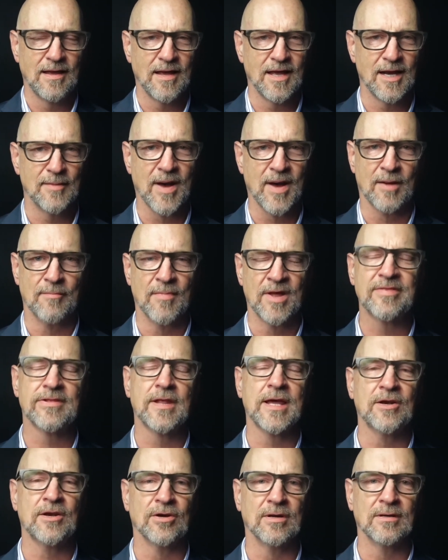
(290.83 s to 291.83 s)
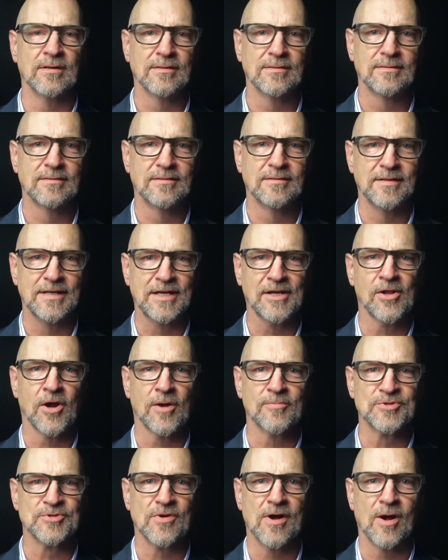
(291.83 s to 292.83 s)
And about a month later, Neil
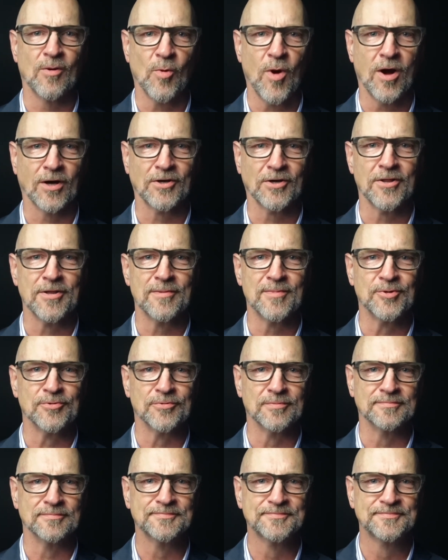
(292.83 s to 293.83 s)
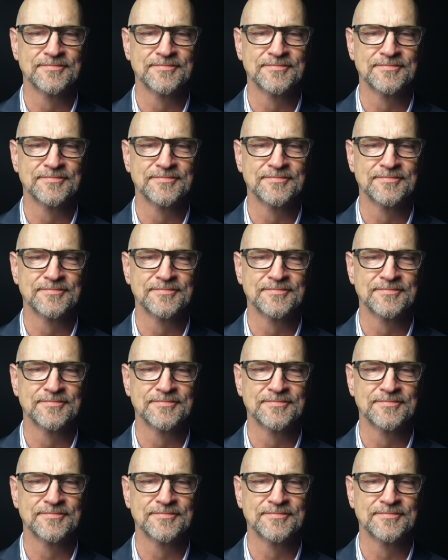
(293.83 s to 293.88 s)
Armstrong walked on the moon.